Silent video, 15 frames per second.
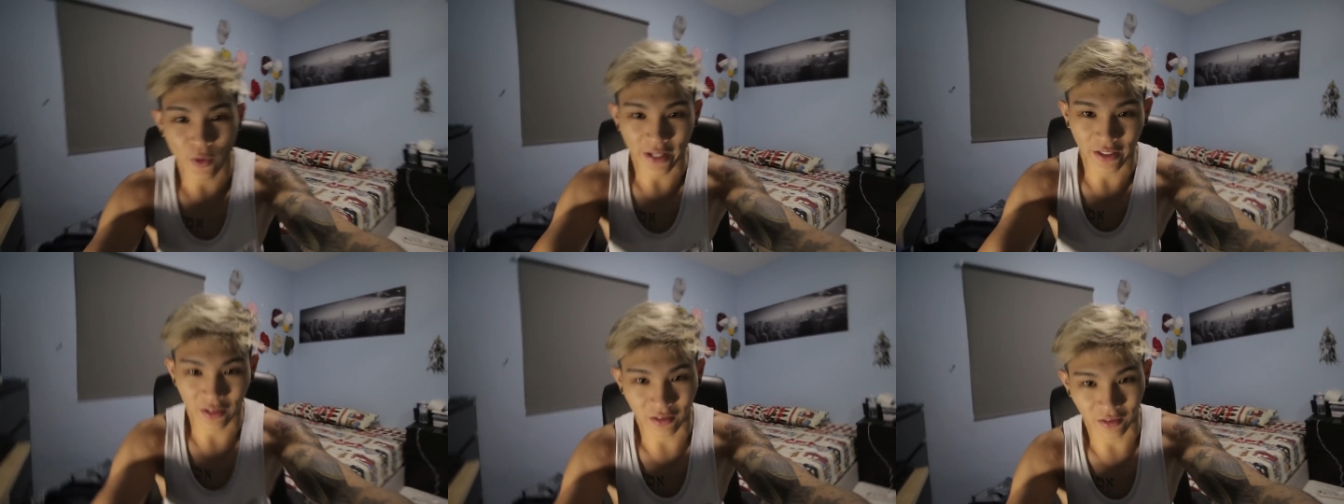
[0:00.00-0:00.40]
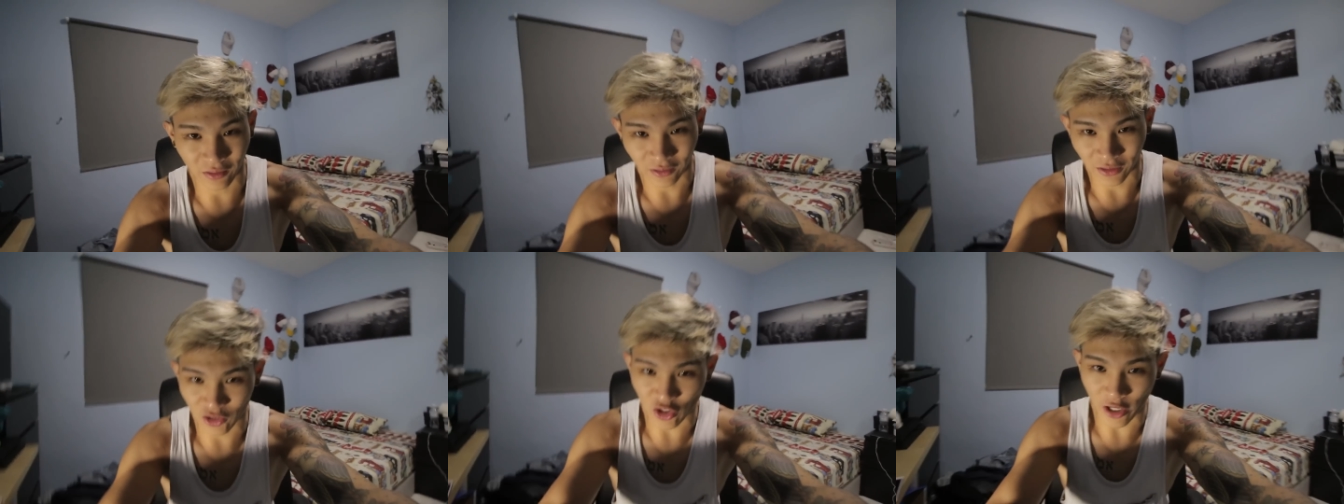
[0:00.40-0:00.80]
wait
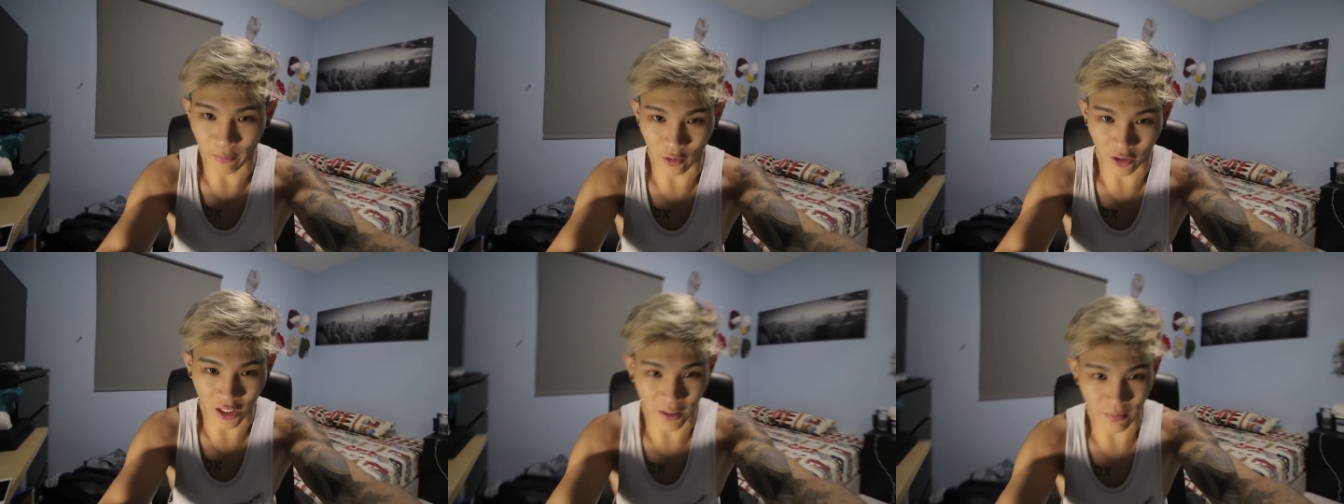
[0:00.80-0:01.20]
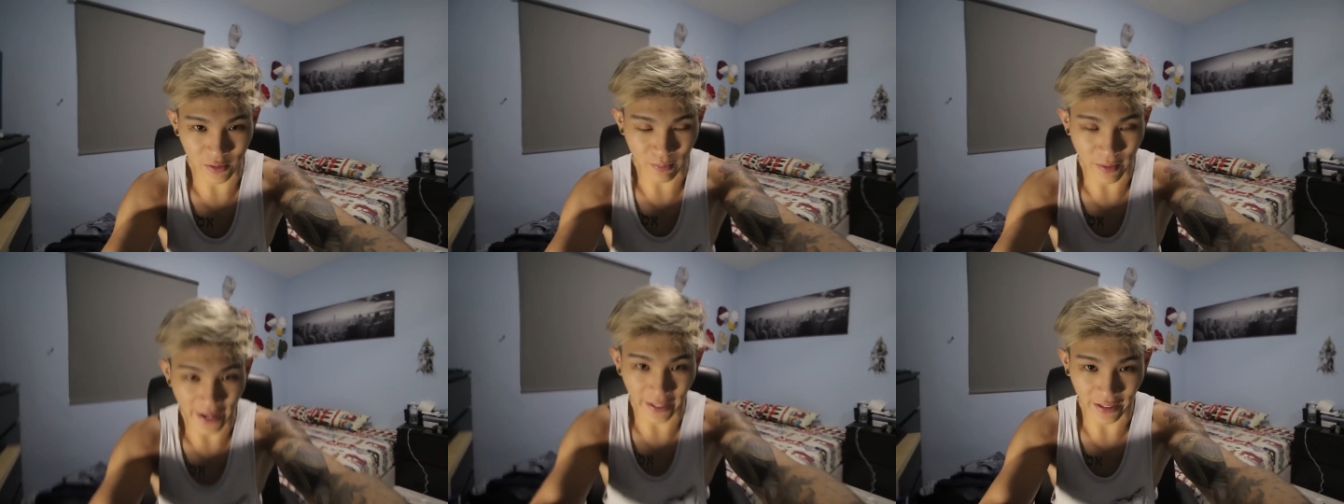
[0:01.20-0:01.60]
till the tripod
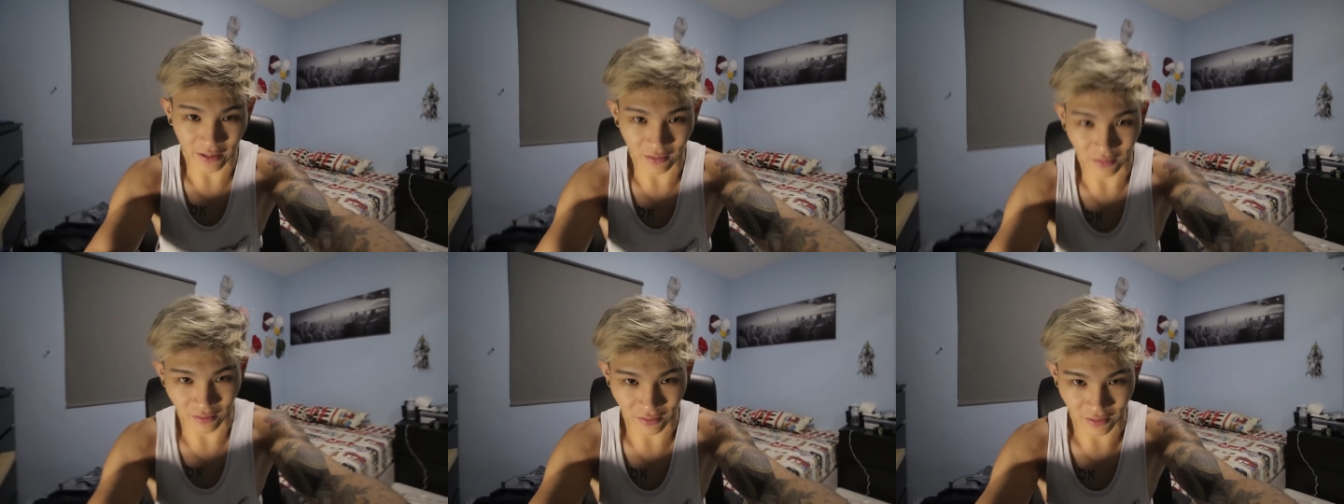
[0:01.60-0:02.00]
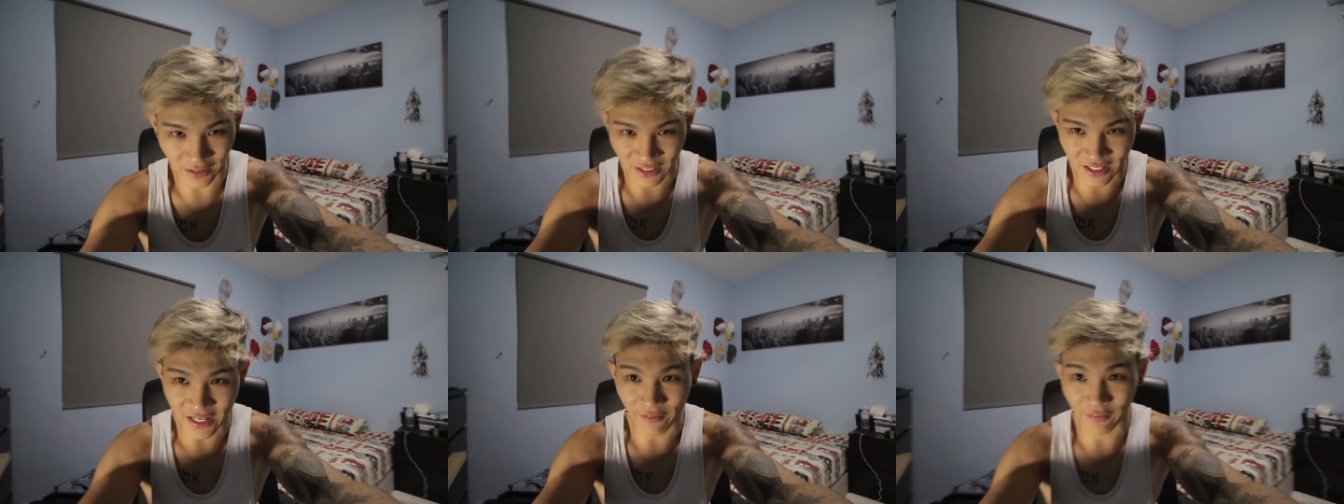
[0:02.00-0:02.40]
comes back
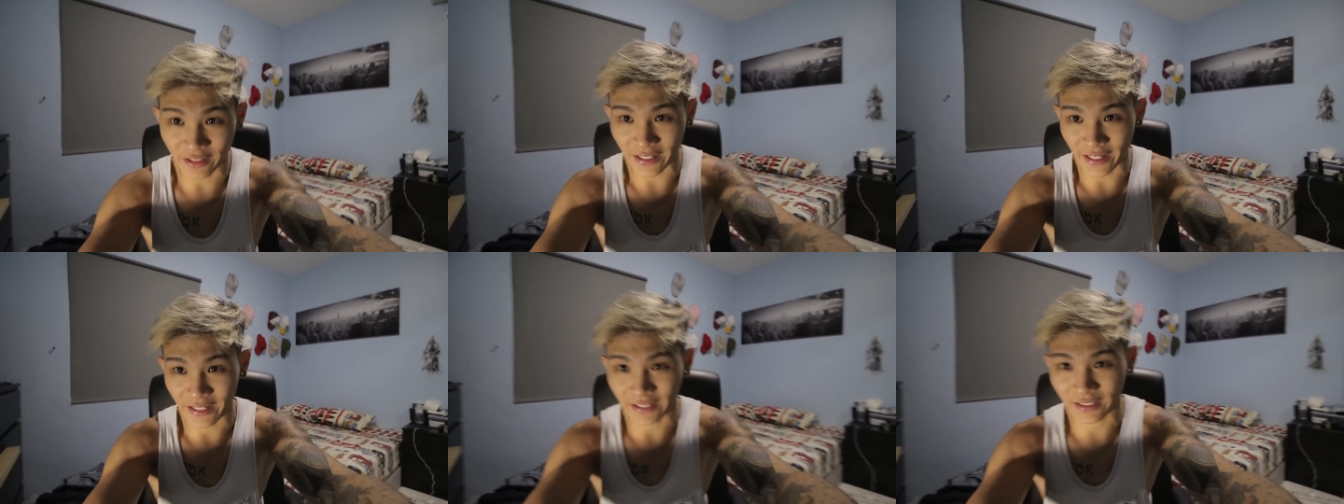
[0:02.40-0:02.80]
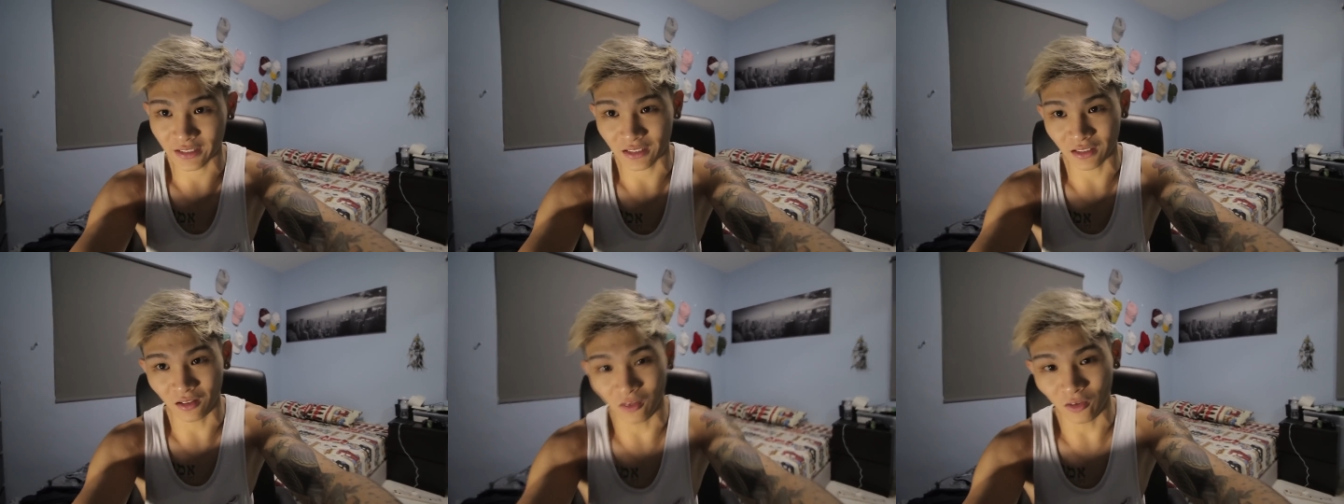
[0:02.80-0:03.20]
in seven
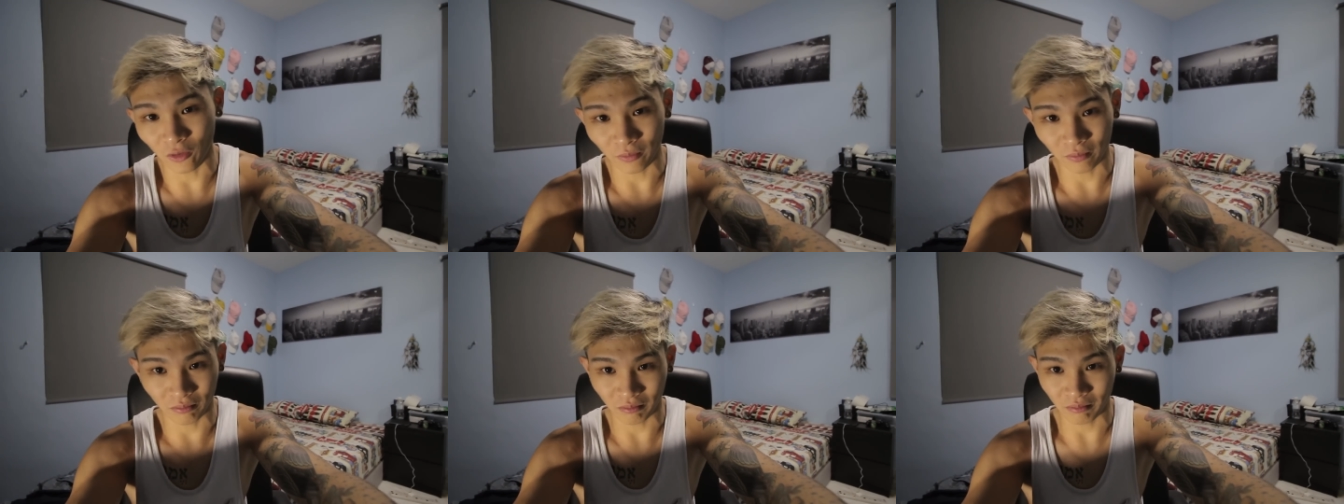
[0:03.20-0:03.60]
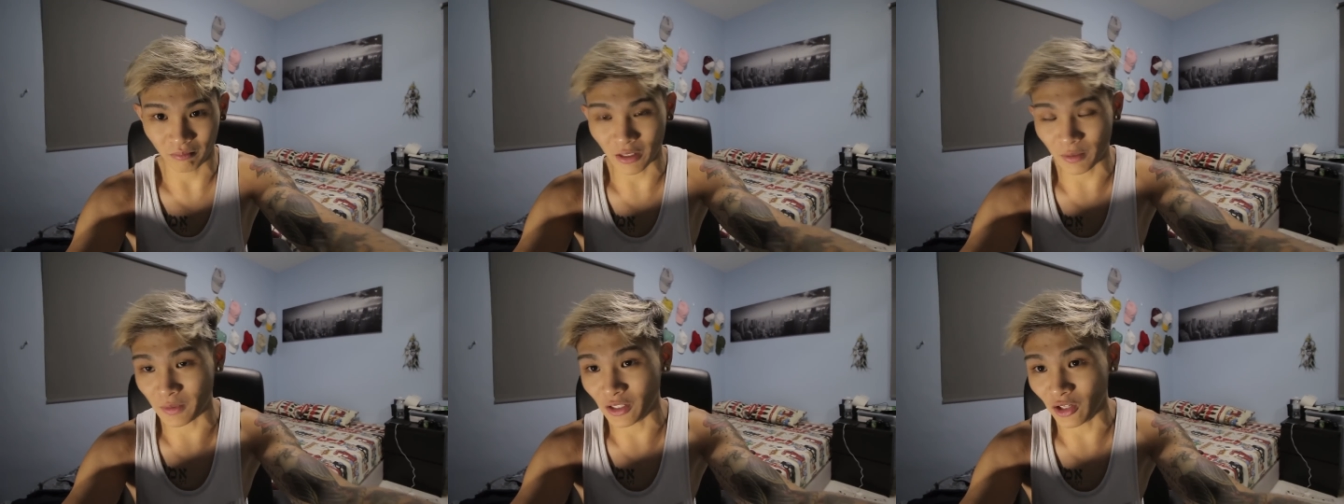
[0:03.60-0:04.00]
days or
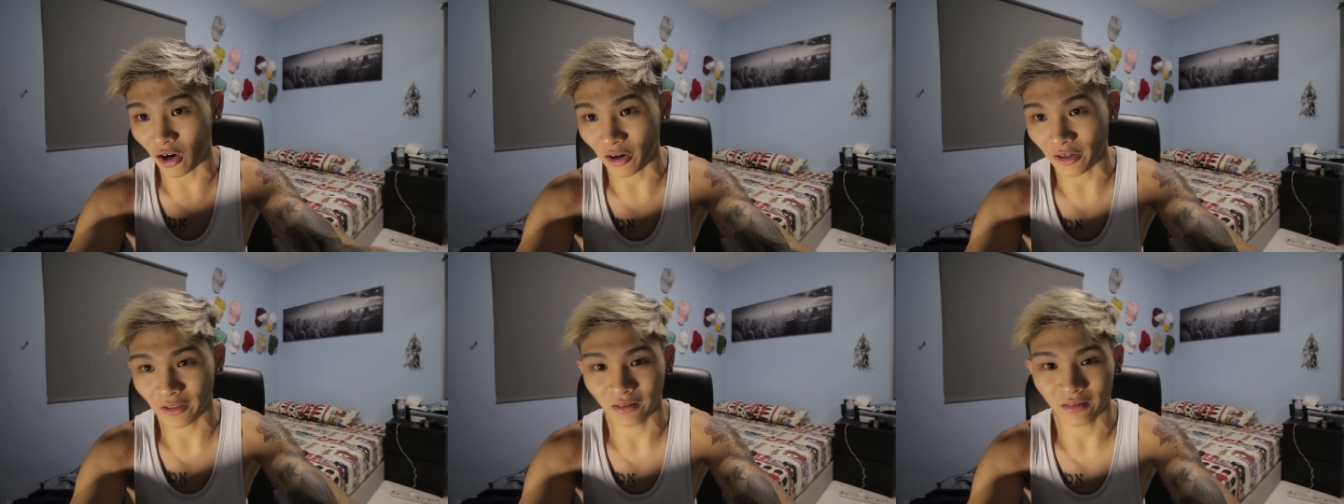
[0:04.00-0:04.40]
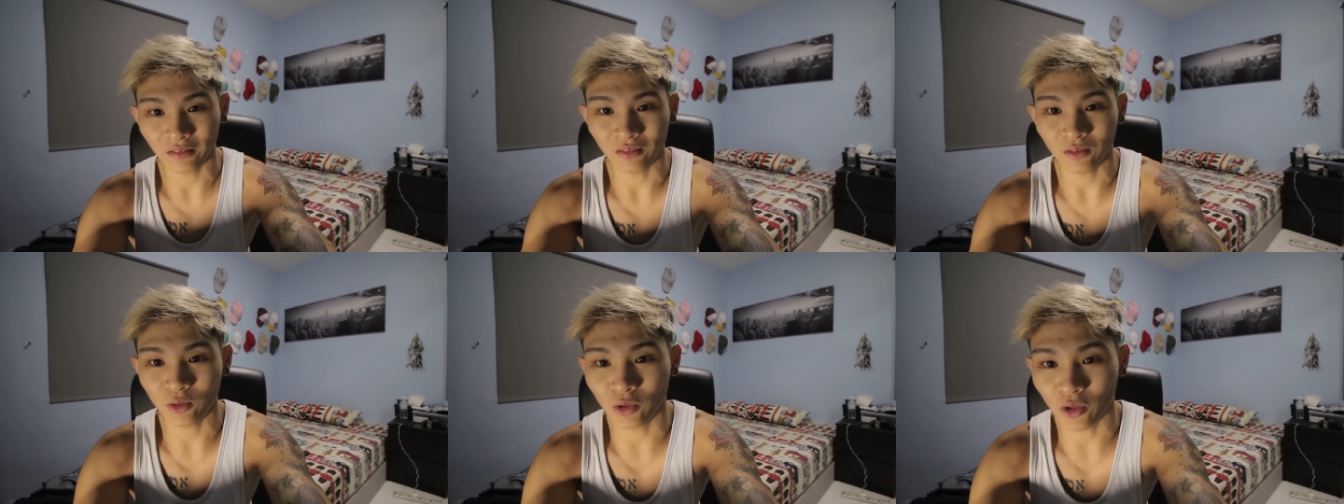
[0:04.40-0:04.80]
maybe not
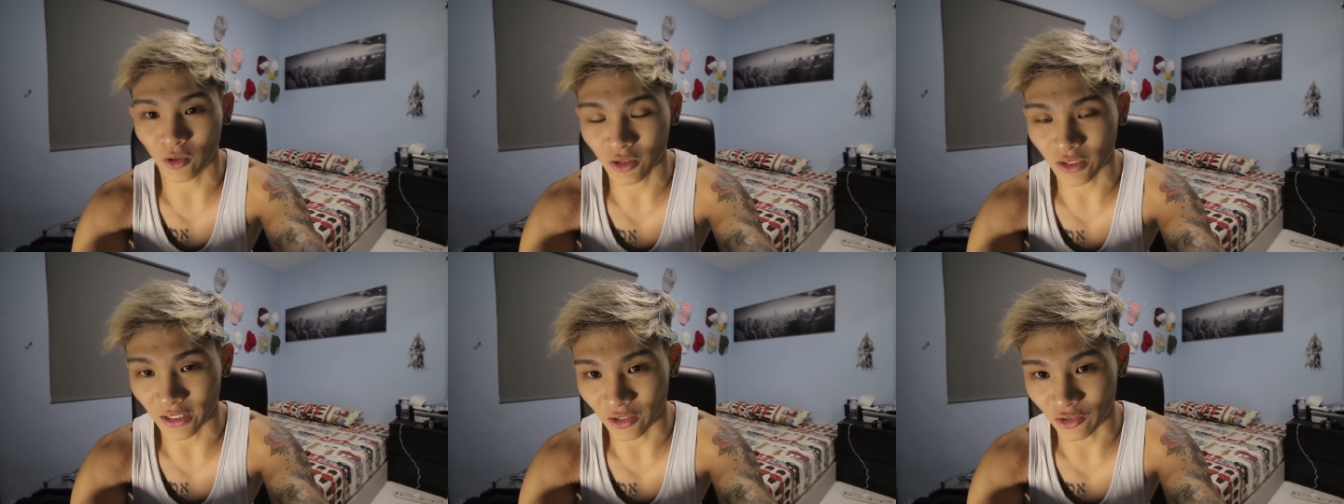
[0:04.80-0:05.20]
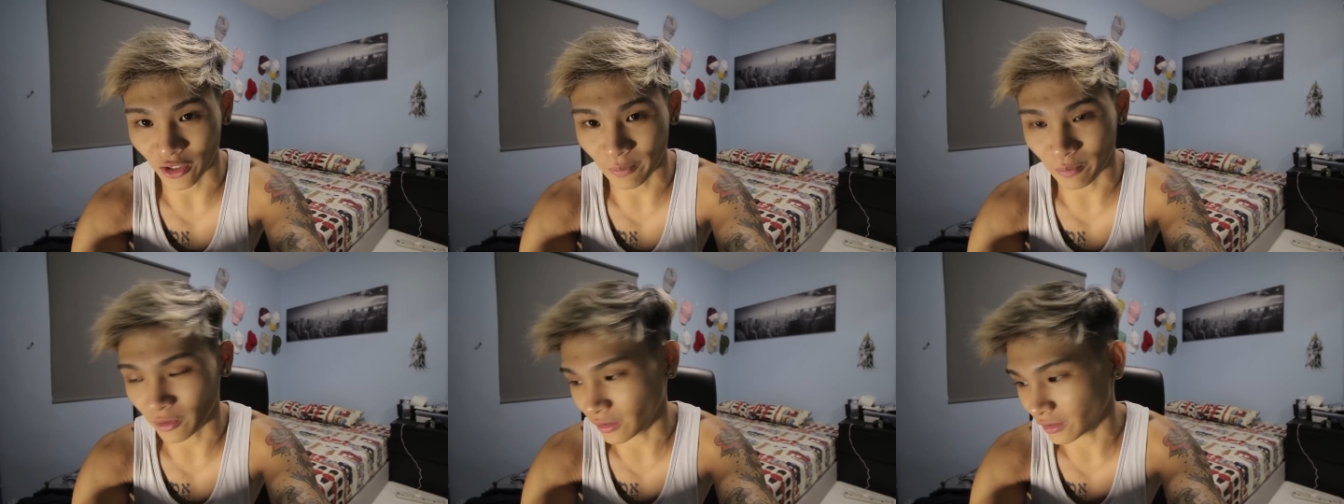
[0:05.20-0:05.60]
who knows that the
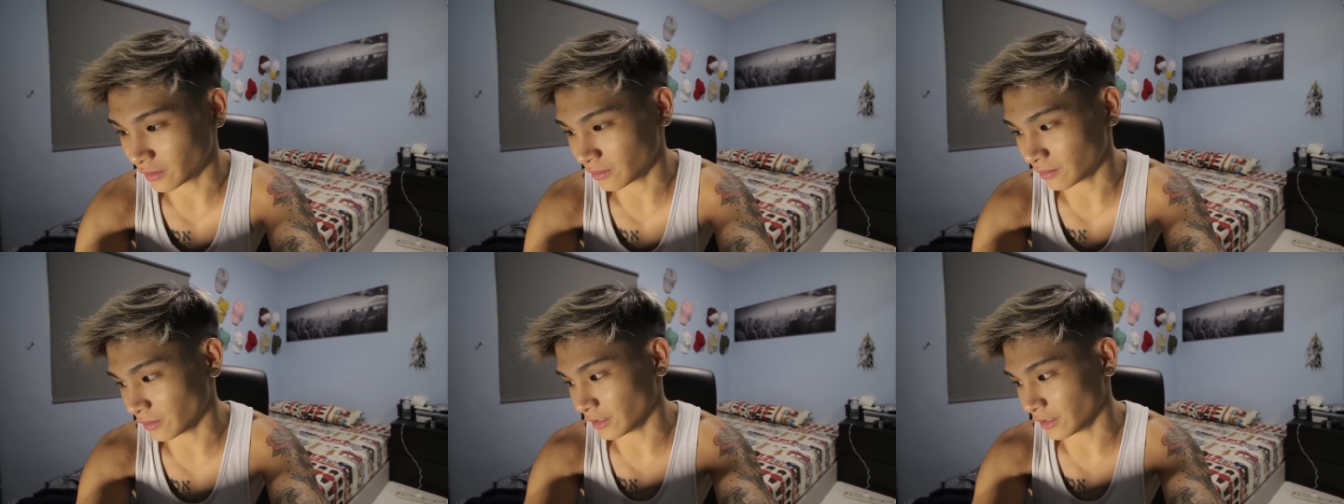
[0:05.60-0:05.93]
tripod